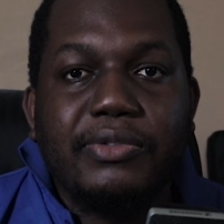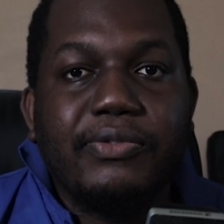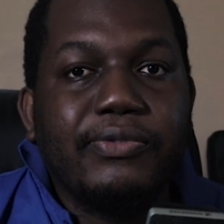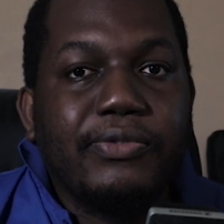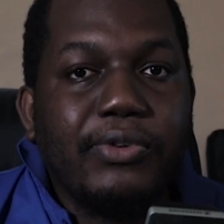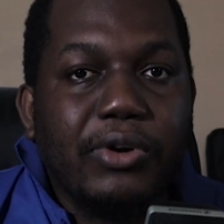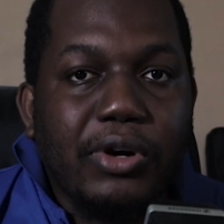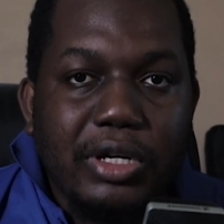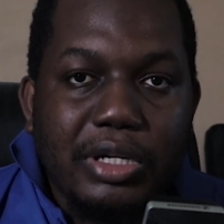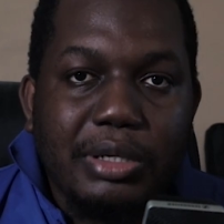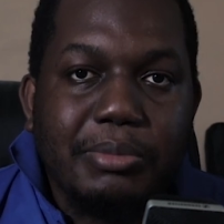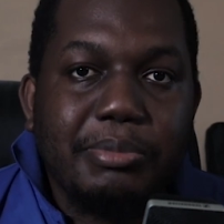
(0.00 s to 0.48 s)

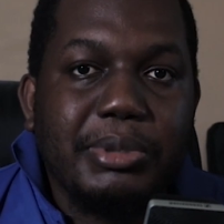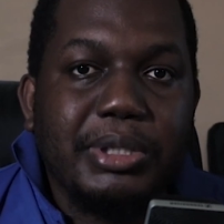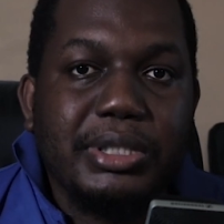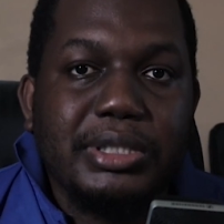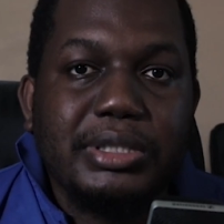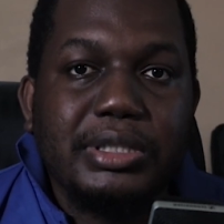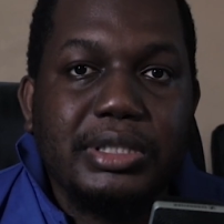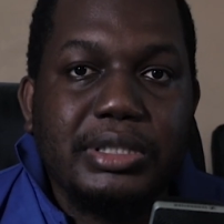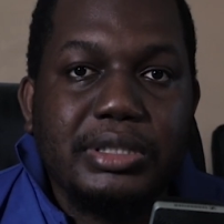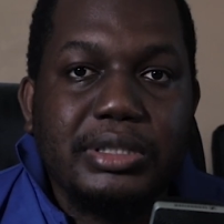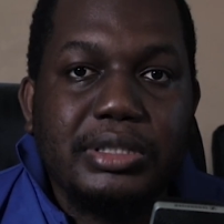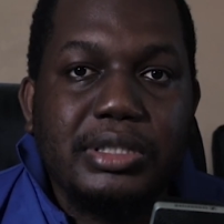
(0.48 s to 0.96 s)
for the
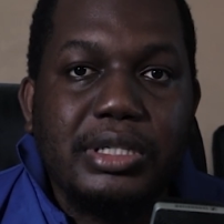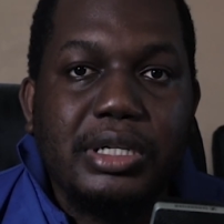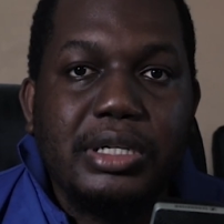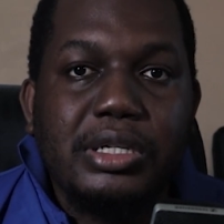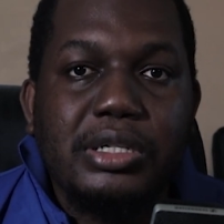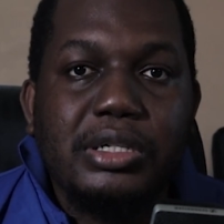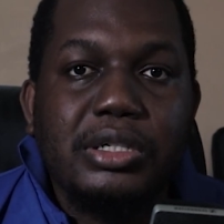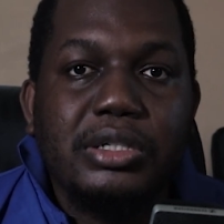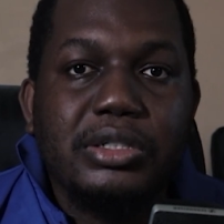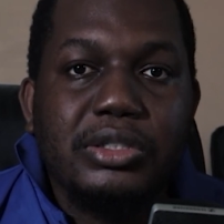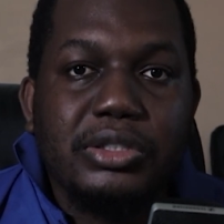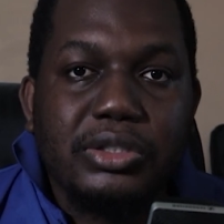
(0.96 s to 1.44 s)
business.
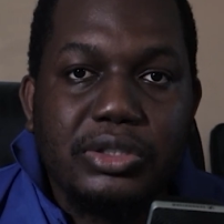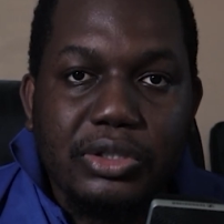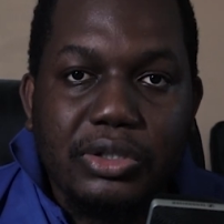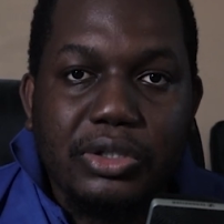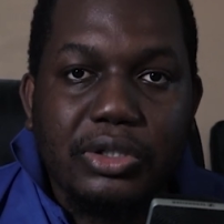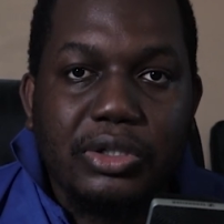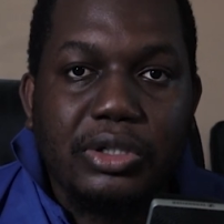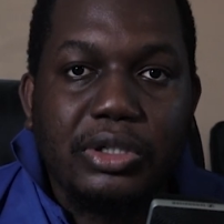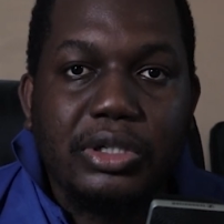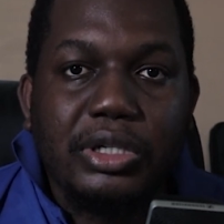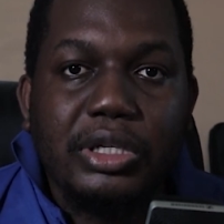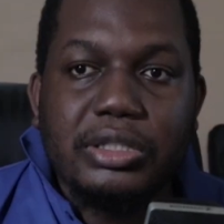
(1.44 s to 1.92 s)

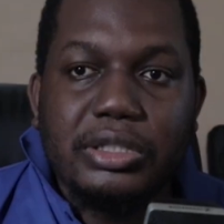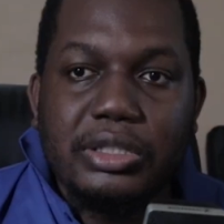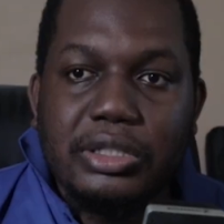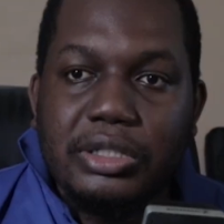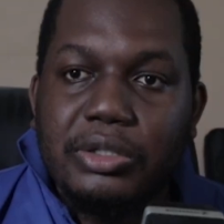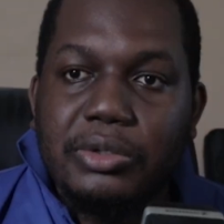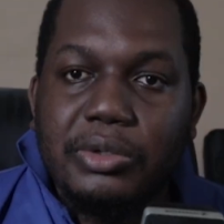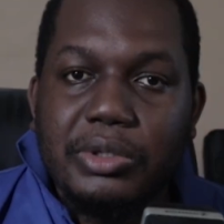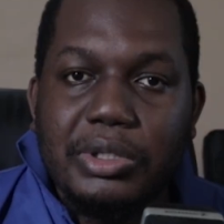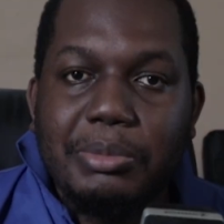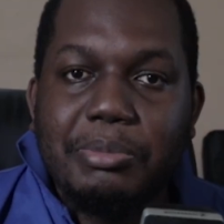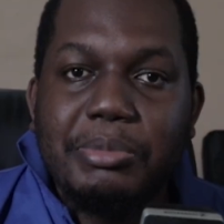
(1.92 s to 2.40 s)
So
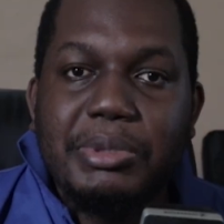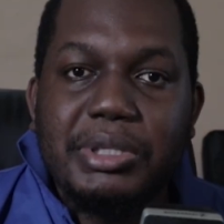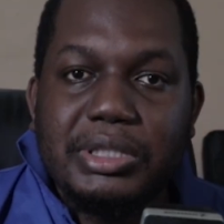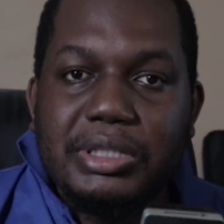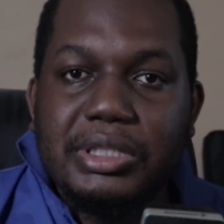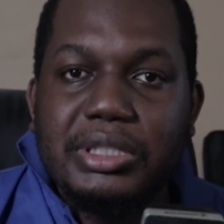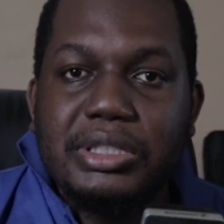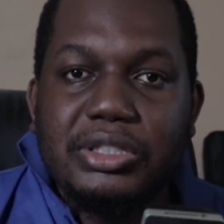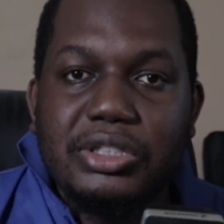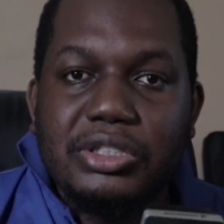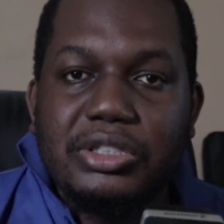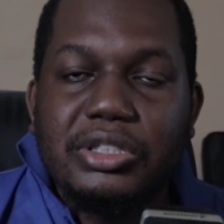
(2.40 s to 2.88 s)
the
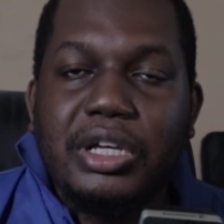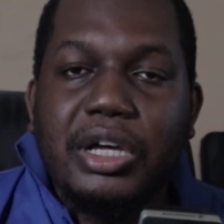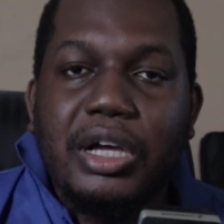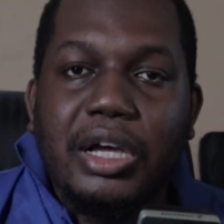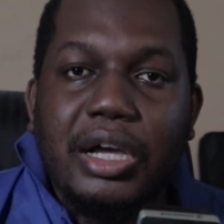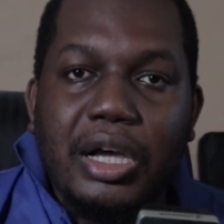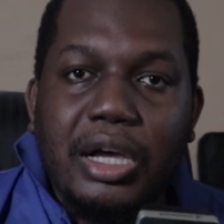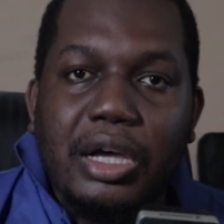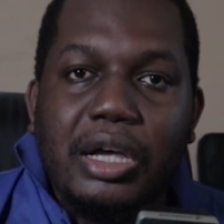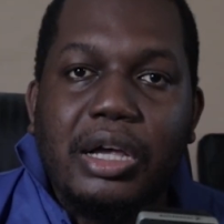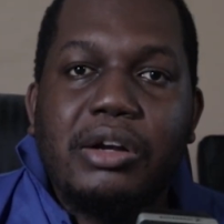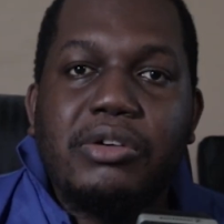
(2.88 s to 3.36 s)
business just
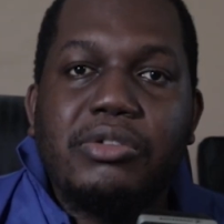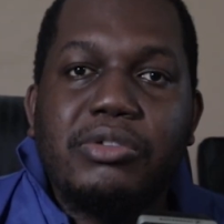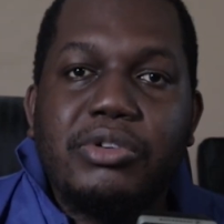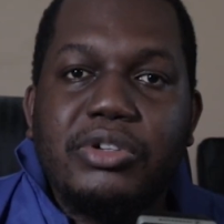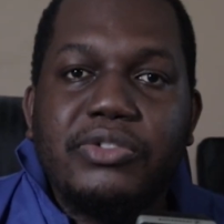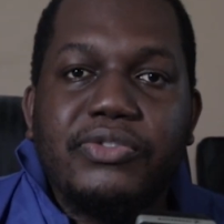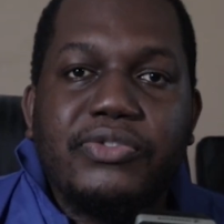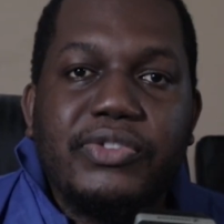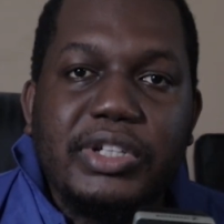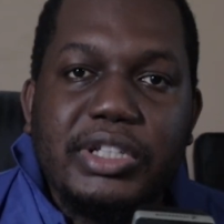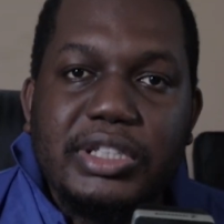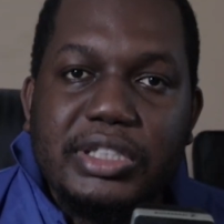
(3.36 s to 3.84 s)
a
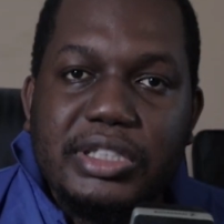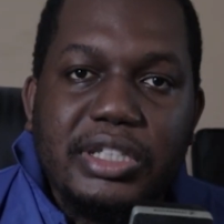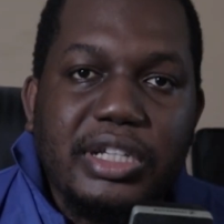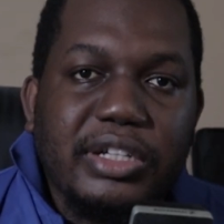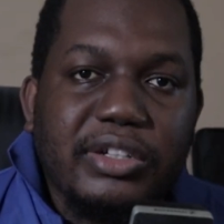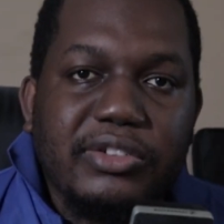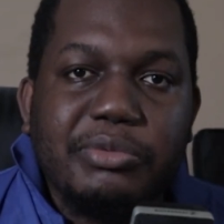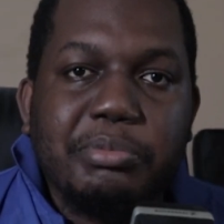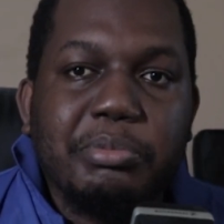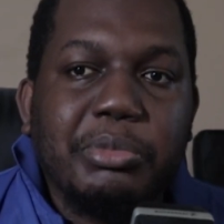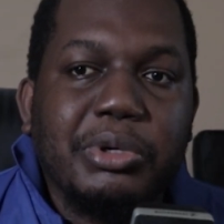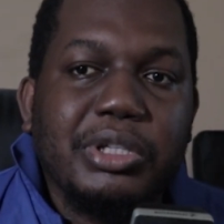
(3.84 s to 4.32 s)
run for
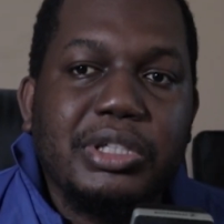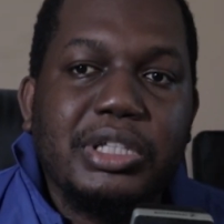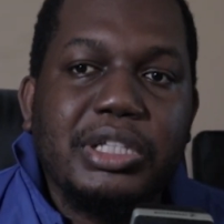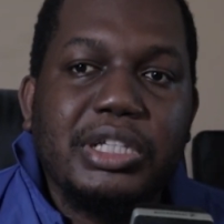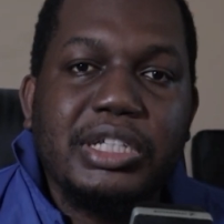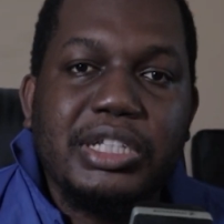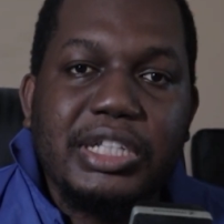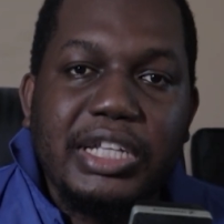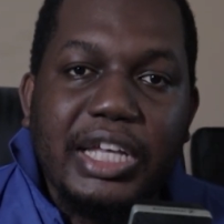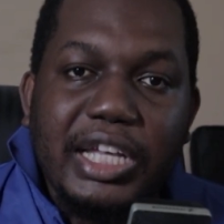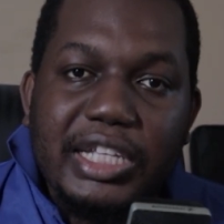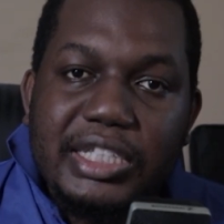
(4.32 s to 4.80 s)
itself, but
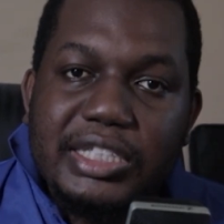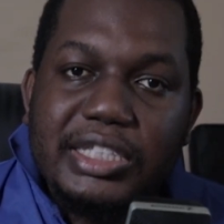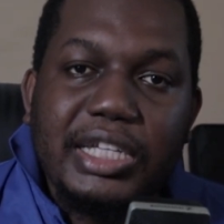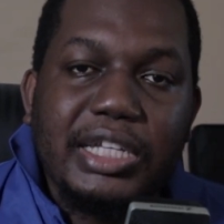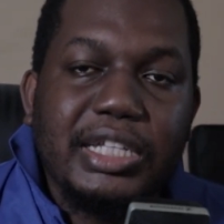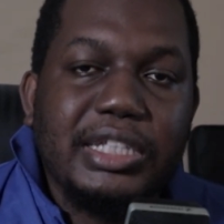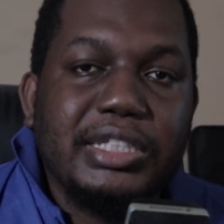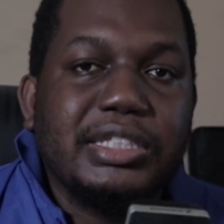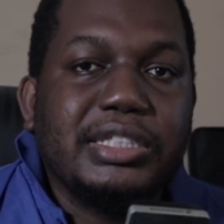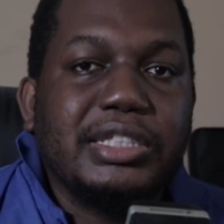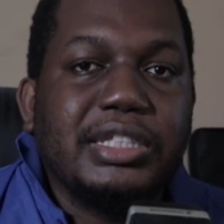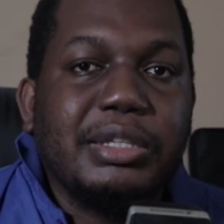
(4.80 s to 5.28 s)
in
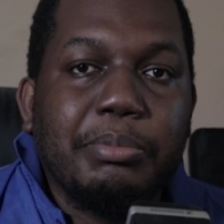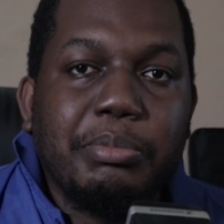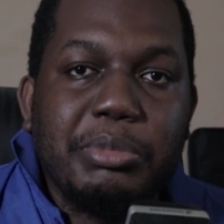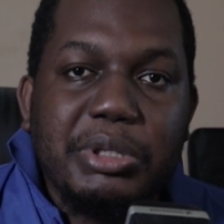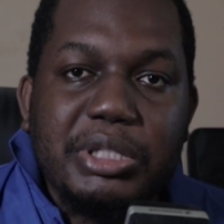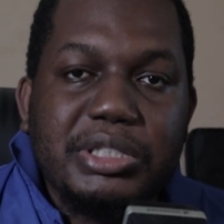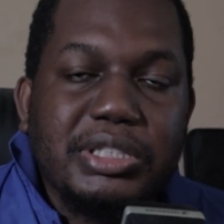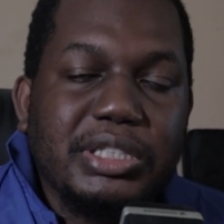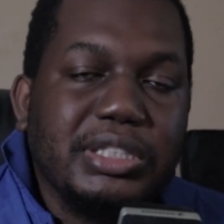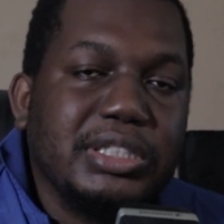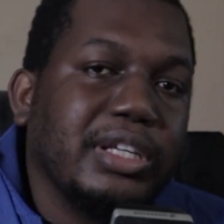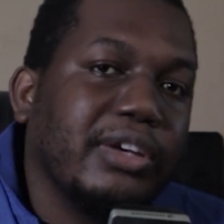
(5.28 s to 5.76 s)
essence, the
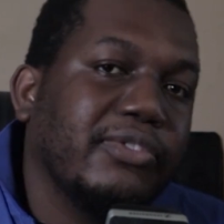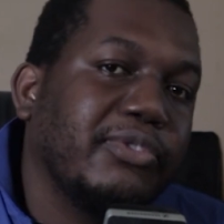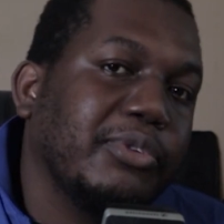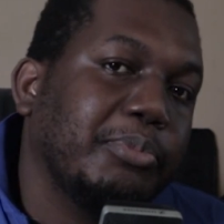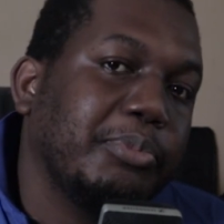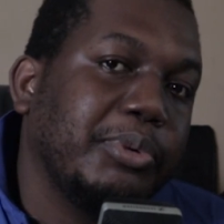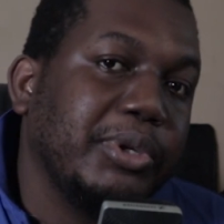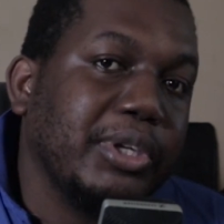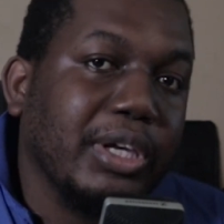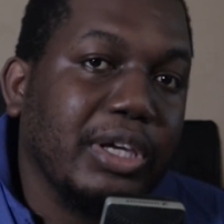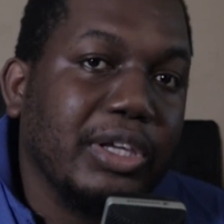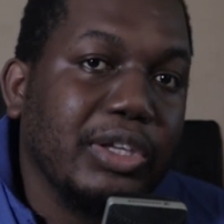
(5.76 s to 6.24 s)
business have to
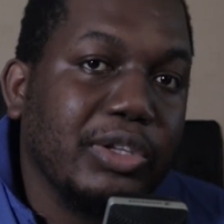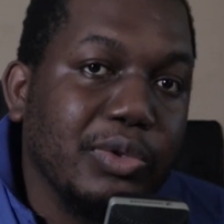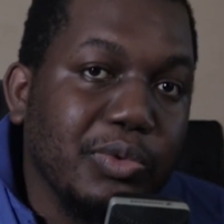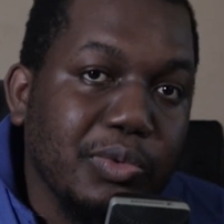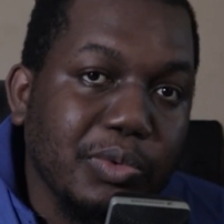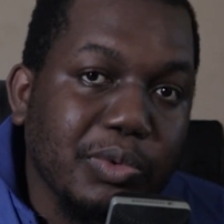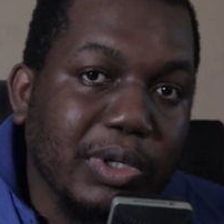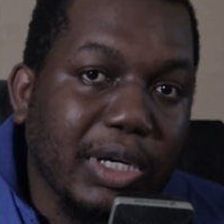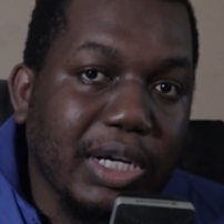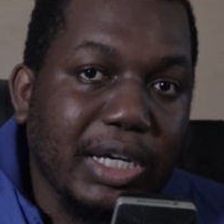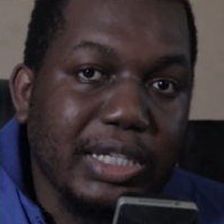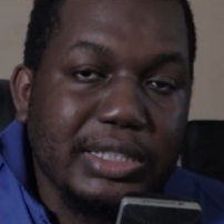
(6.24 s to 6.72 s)
pay
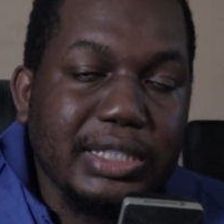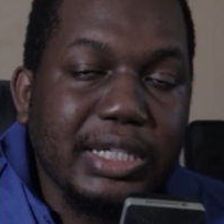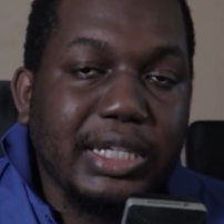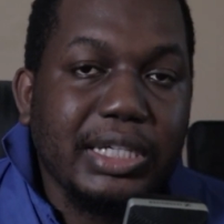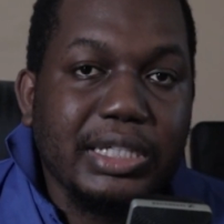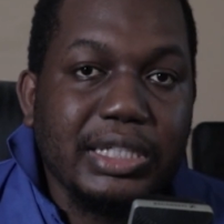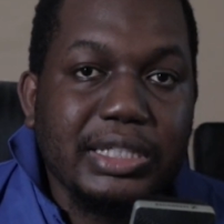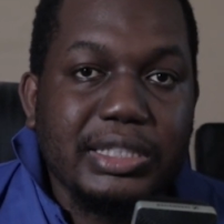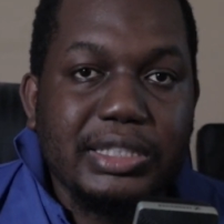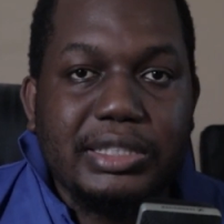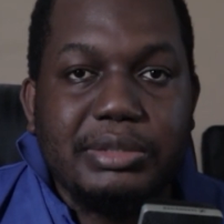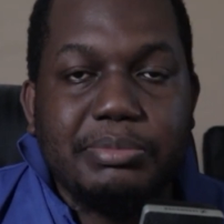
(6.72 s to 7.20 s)
you as a
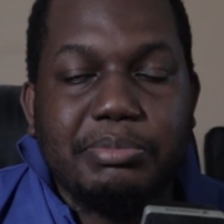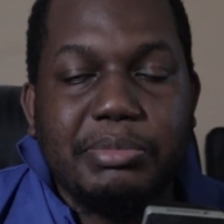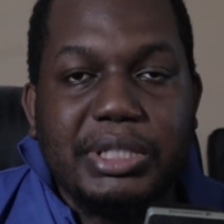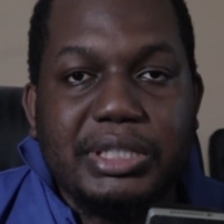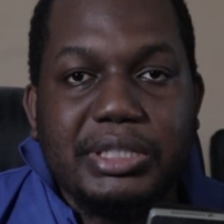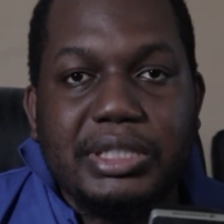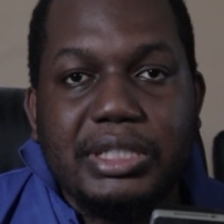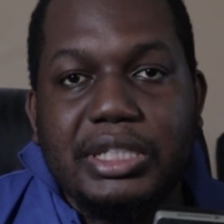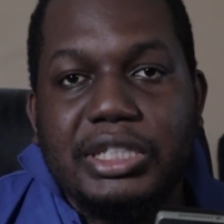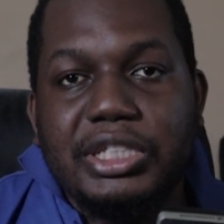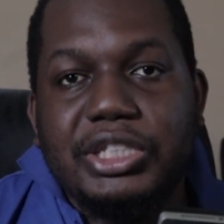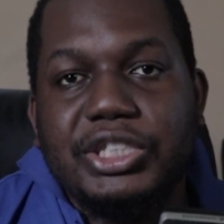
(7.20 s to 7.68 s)

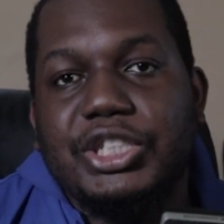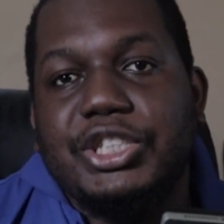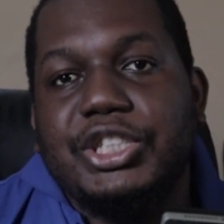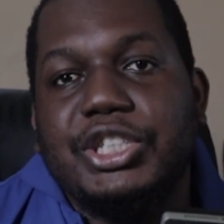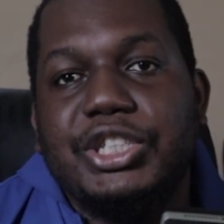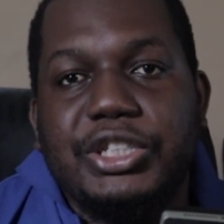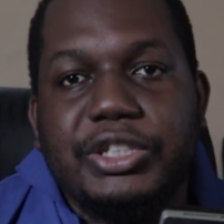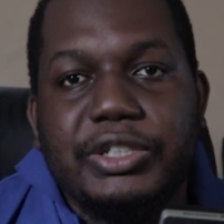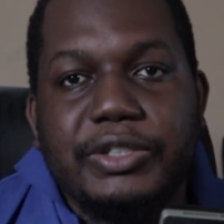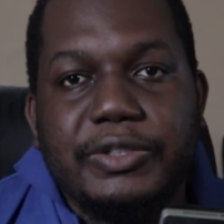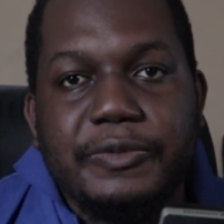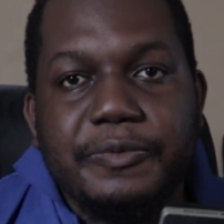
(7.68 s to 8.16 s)
mixing
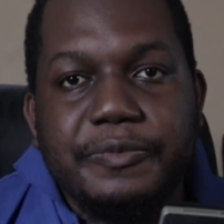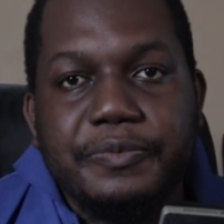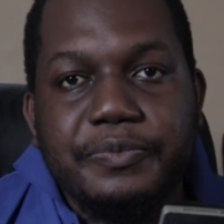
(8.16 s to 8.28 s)
engineer.